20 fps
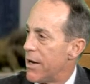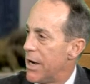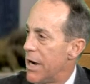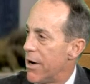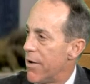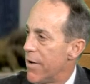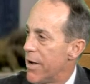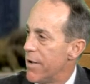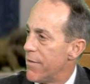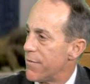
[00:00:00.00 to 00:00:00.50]

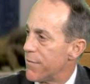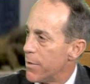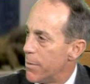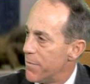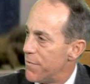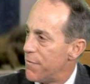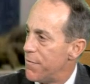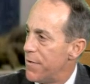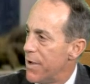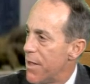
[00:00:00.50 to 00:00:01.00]
area from
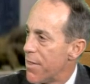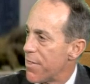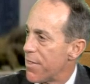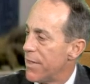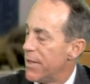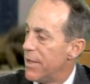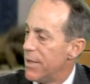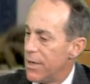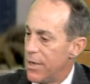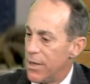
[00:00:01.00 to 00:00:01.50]
5th
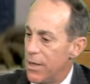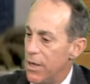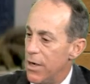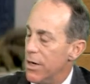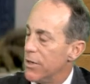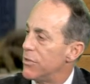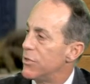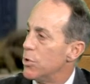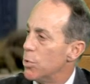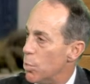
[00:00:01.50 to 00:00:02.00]

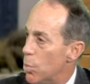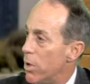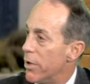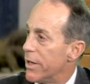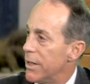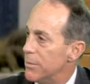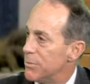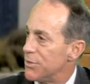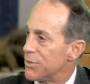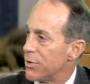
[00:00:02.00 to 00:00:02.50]
to
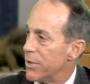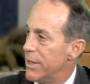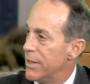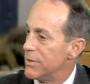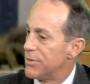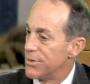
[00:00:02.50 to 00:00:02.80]
William Street.